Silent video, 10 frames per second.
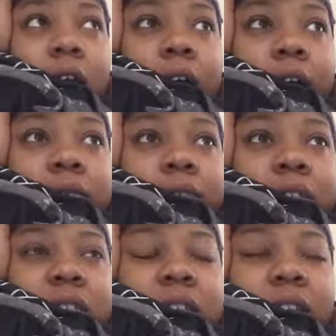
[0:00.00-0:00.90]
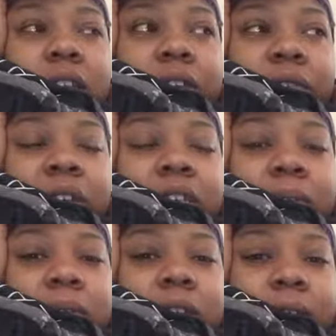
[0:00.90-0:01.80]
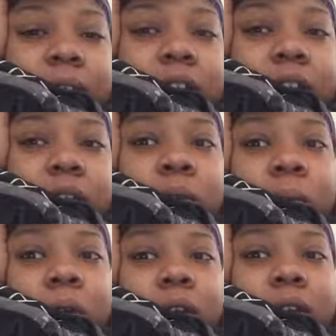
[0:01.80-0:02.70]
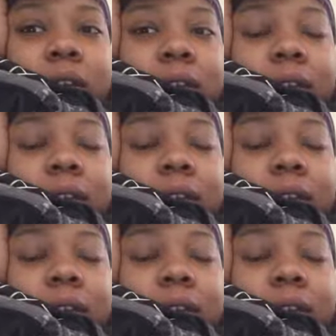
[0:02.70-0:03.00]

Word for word: um, just I'd get rid of some stuff that I don't want